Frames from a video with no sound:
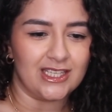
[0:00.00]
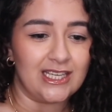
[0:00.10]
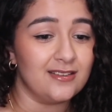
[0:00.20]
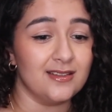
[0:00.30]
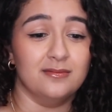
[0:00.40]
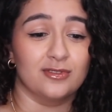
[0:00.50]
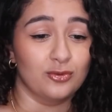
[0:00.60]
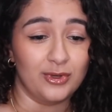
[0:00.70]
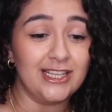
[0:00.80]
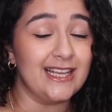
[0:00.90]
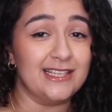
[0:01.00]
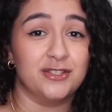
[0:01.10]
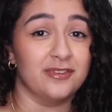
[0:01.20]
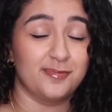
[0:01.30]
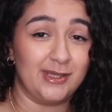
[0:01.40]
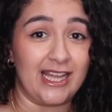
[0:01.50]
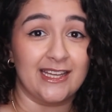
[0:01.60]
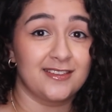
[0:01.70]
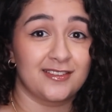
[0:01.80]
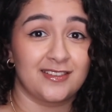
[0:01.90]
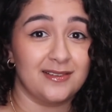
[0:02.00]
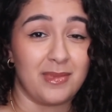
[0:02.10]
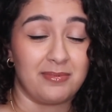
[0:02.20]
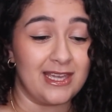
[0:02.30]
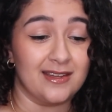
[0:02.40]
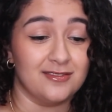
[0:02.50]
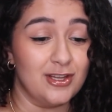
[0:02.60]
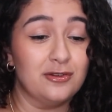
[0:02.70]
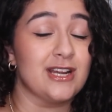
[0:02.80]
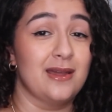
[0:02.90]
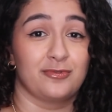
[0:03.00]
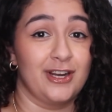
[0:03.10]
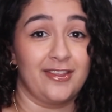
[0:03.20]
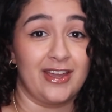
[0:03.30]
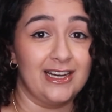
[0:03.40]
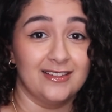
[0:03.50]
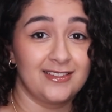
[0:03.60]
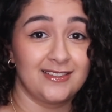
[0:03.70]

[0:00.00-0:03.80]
He seems really into his plants. Maybe he has no time for anything else.